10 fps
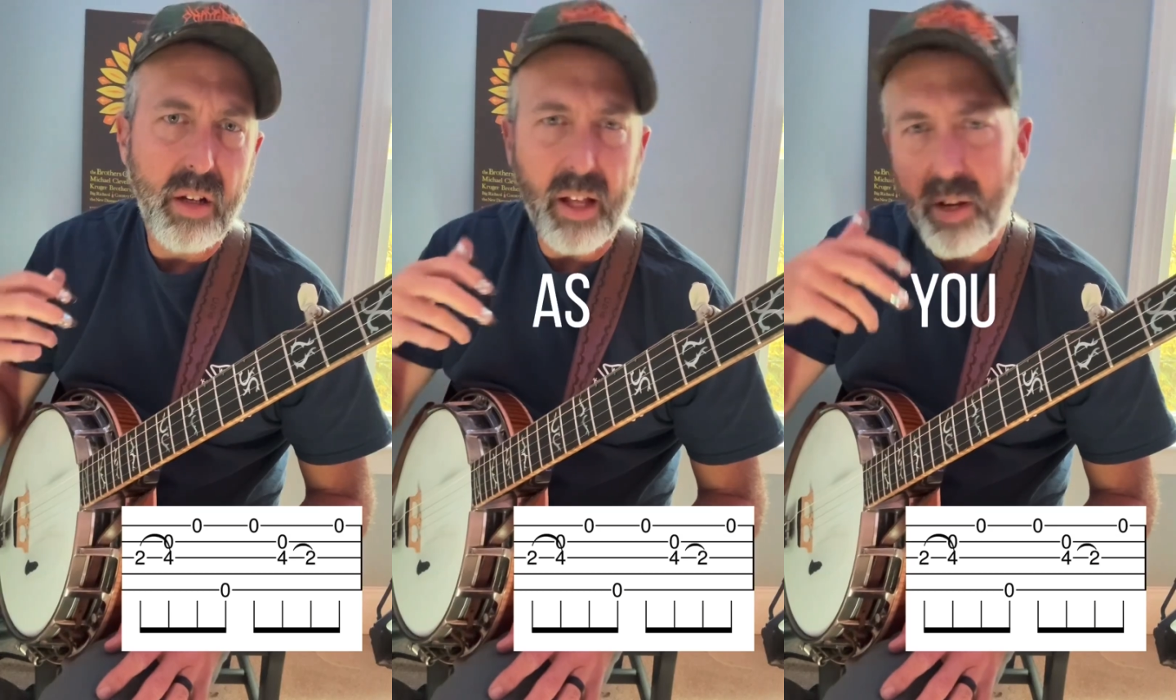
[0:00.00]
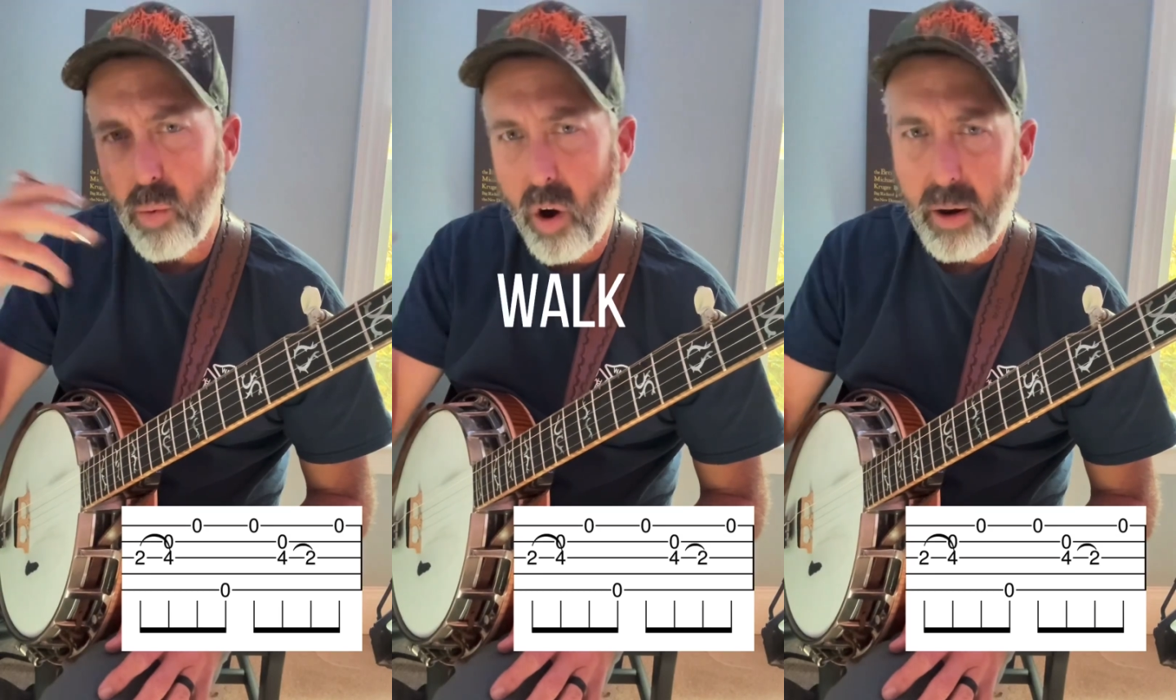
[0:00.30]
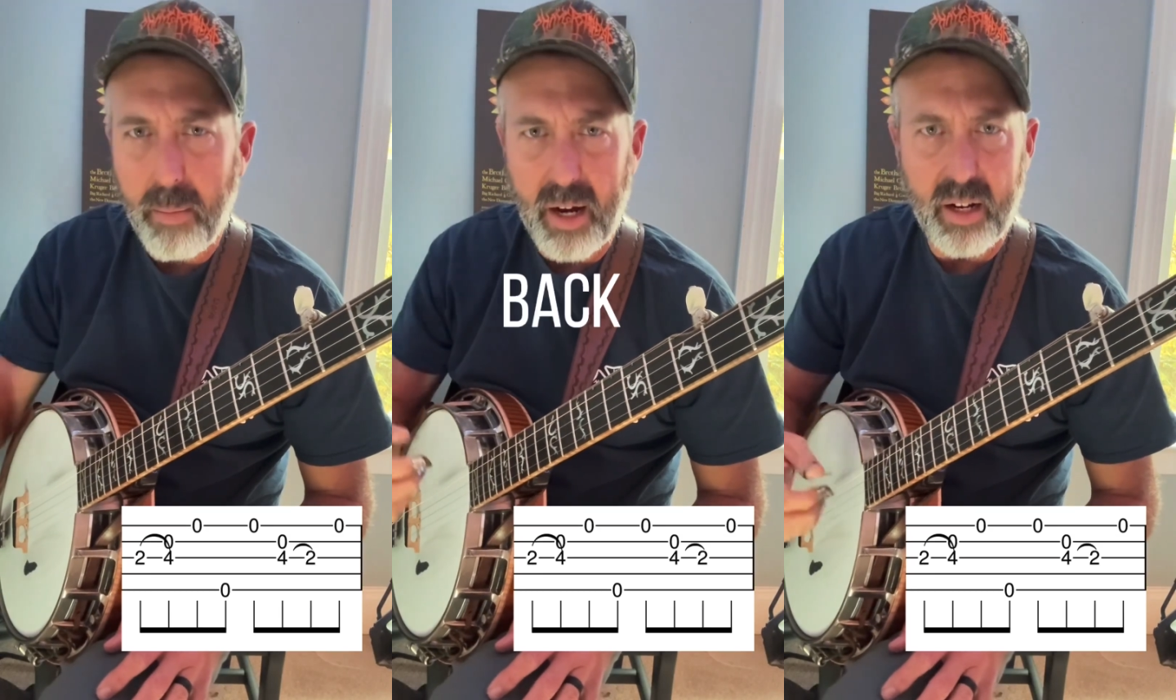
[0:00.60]
and then you walk
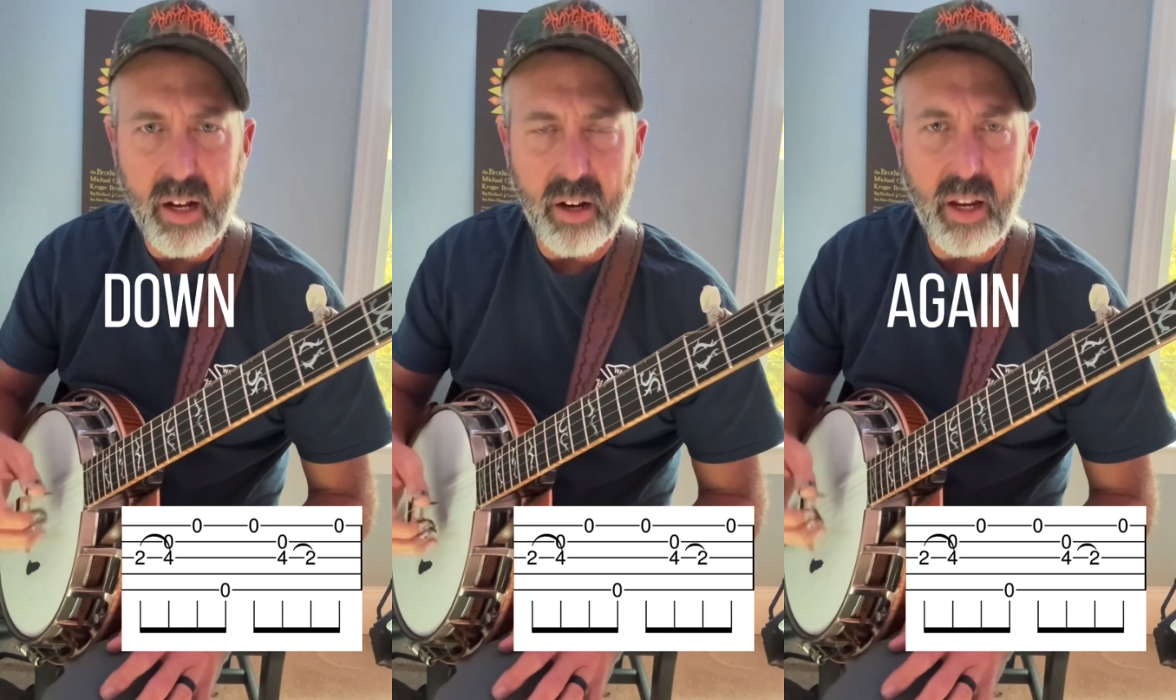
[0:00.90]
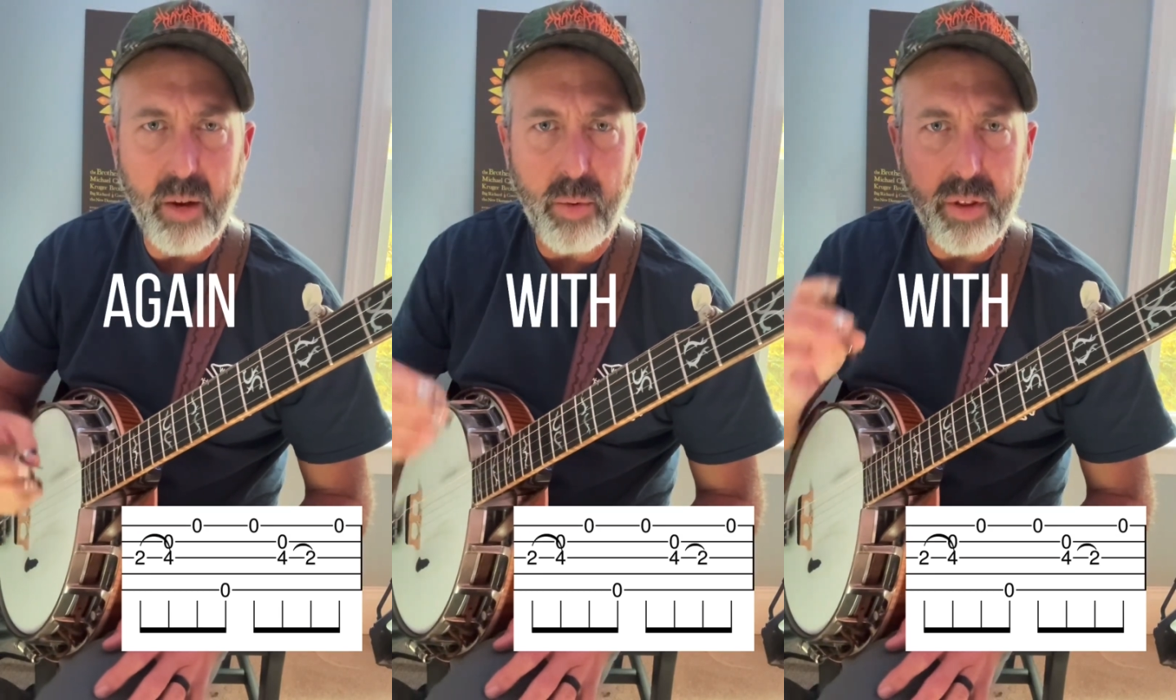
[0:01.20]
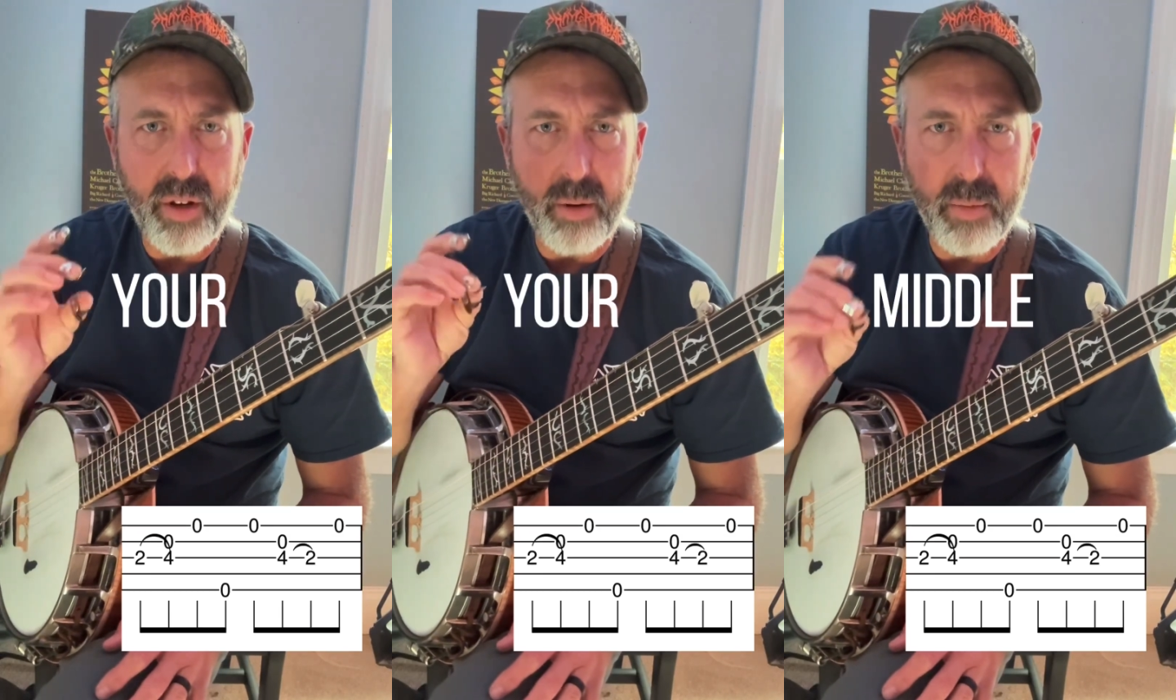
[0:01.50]
it back down again
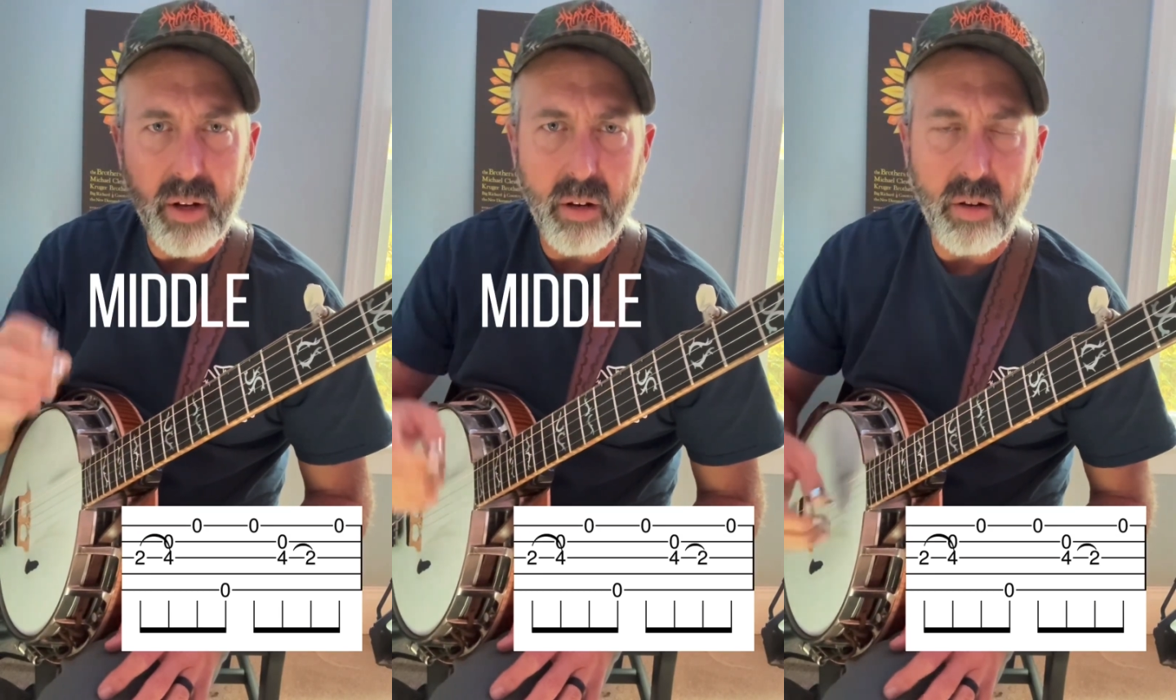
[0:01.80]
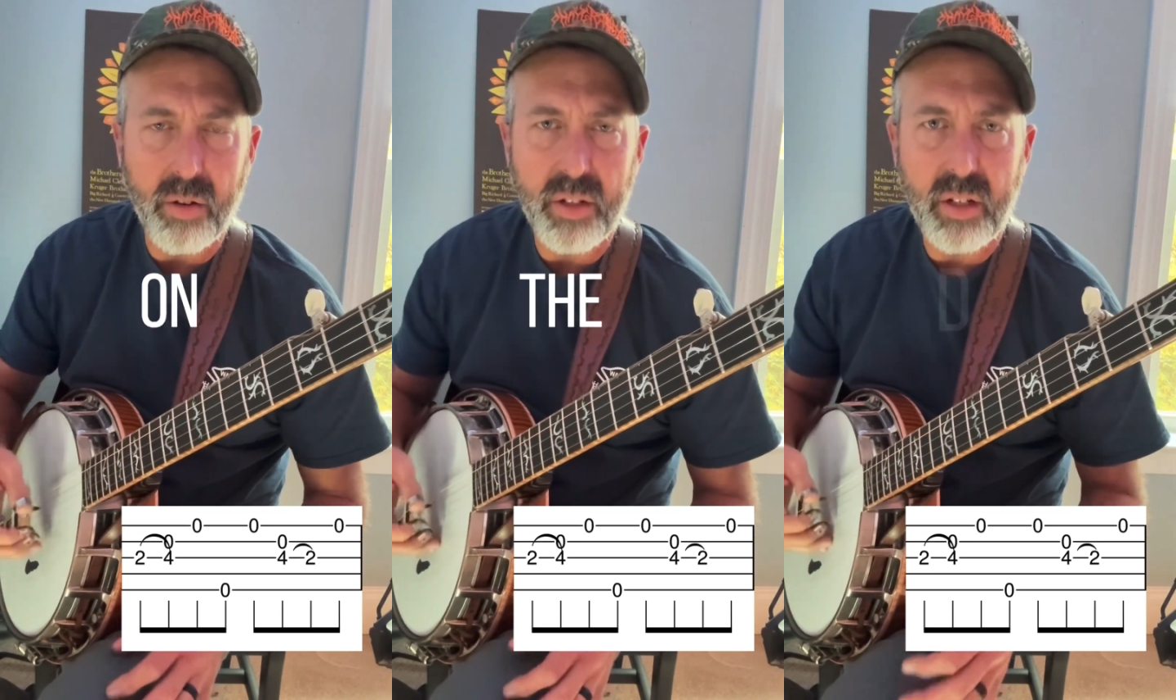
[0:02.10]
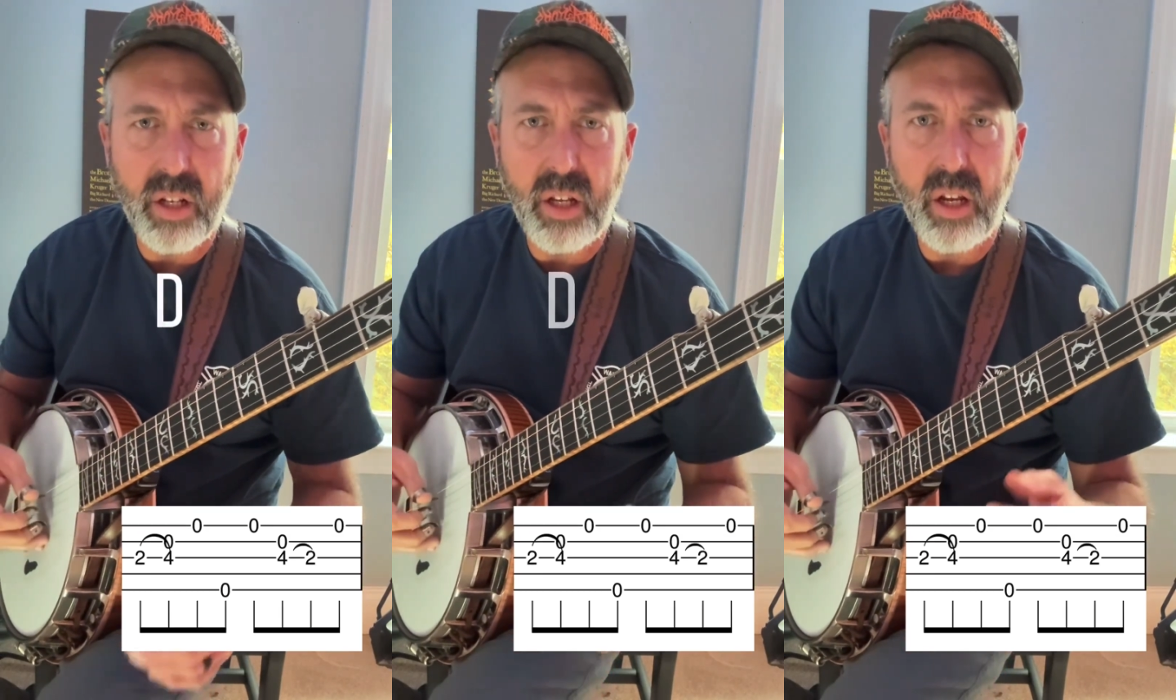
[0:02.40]
with your middle on the
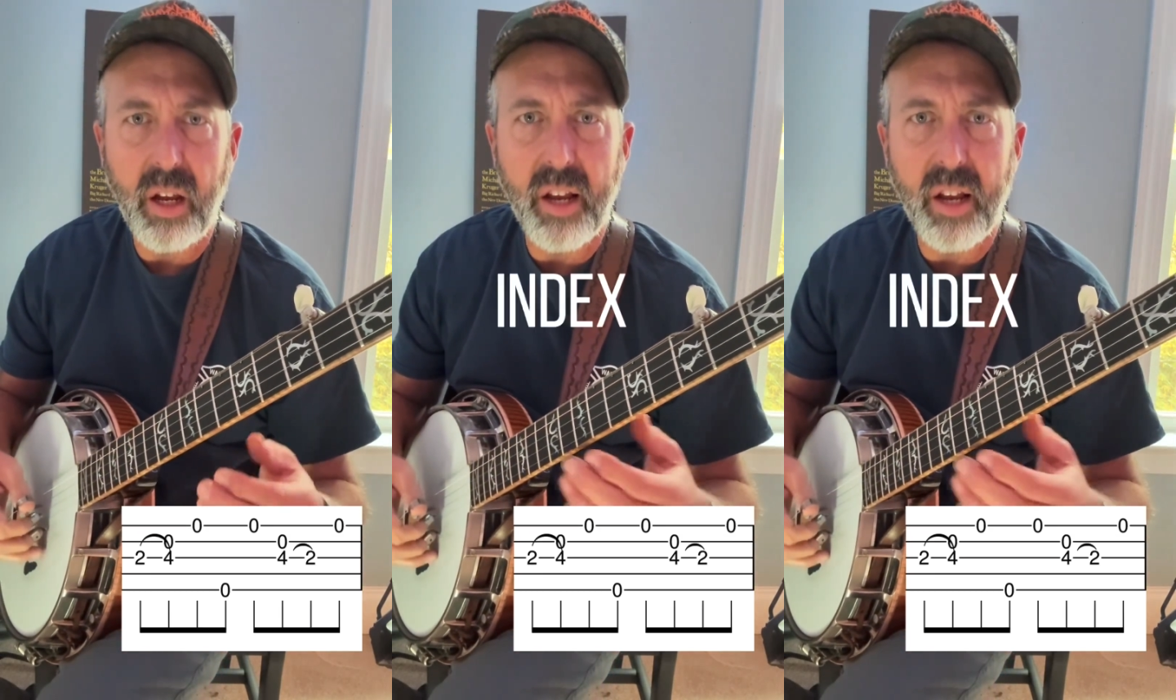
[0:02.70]
D,